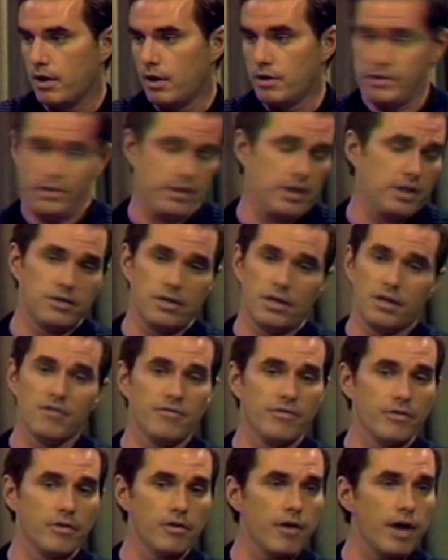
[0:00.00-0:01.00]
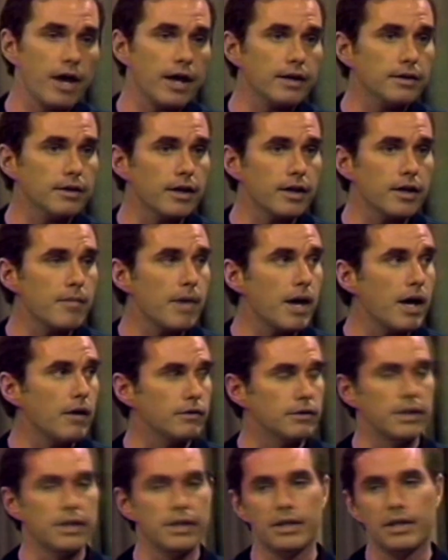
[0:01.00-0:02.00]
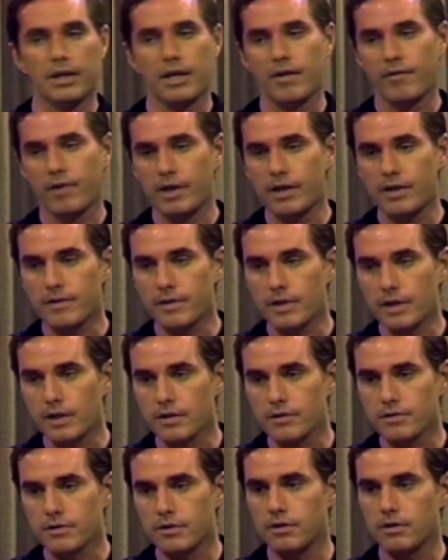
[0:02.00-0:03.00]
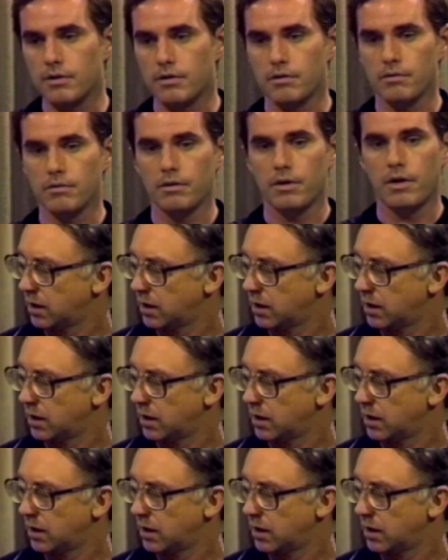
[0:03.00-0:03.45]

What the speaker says: So they took them for a ride and let them out. They didn't have anything else to do.